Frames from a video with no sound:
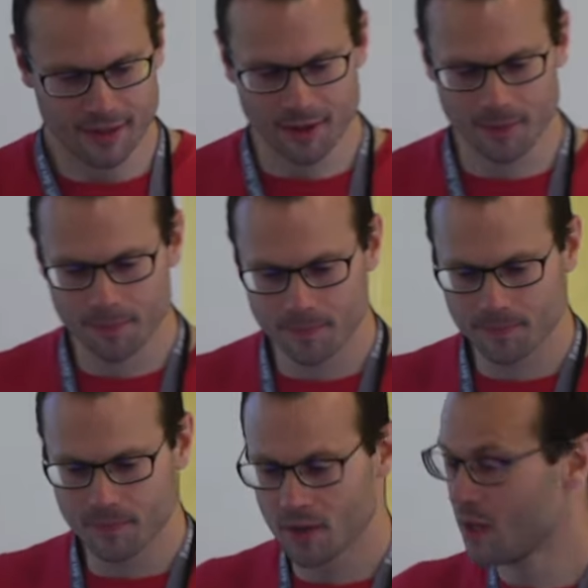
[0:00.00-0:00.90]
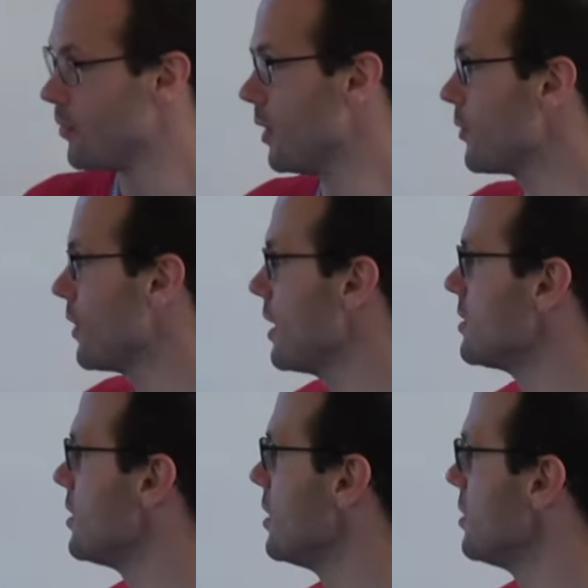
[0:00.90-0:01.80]
um, the other thing
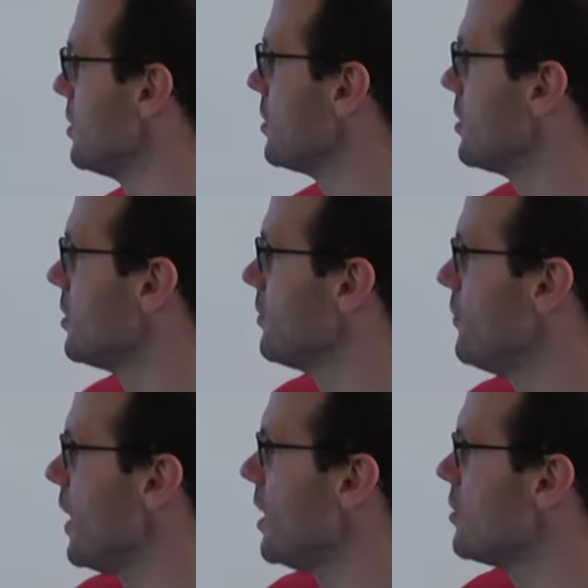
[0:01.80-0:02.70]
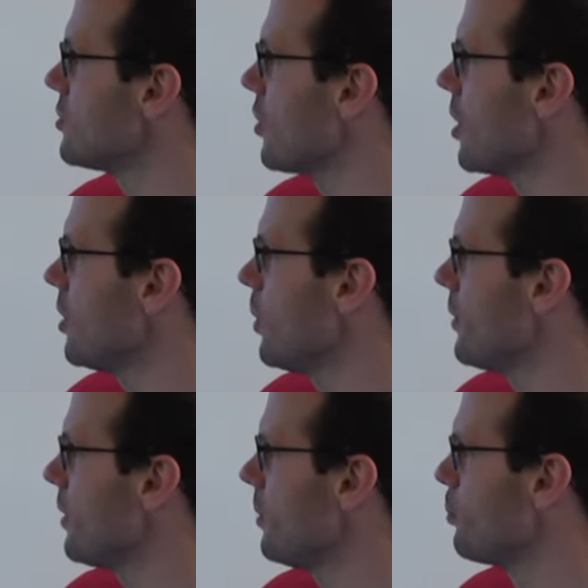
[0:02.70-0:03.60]
is that V8 started
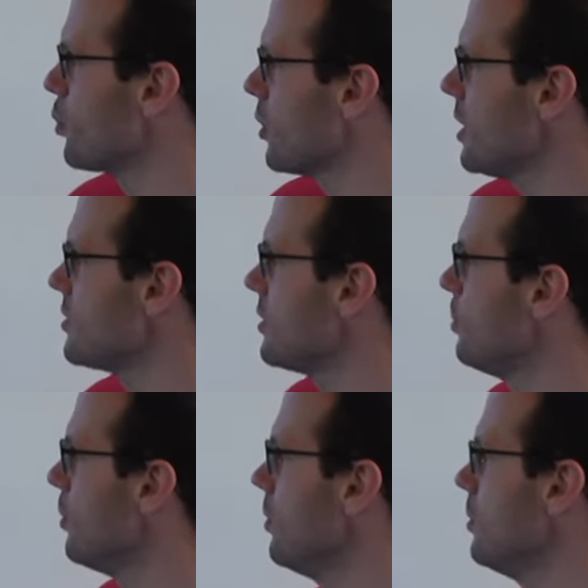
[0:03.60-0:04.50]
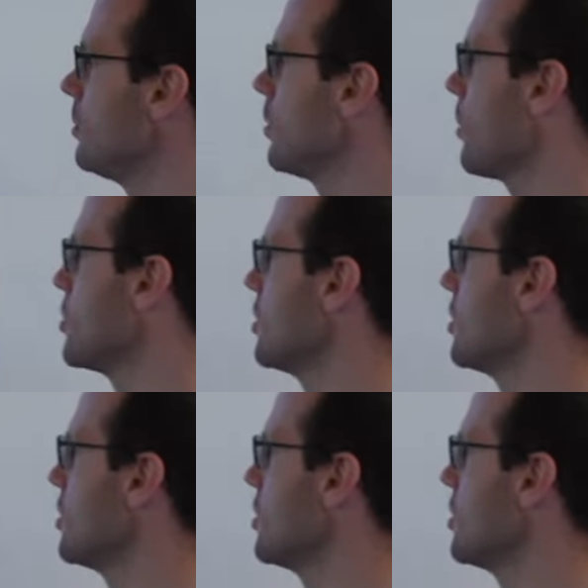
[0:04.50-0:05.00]
with a pretty simple garbage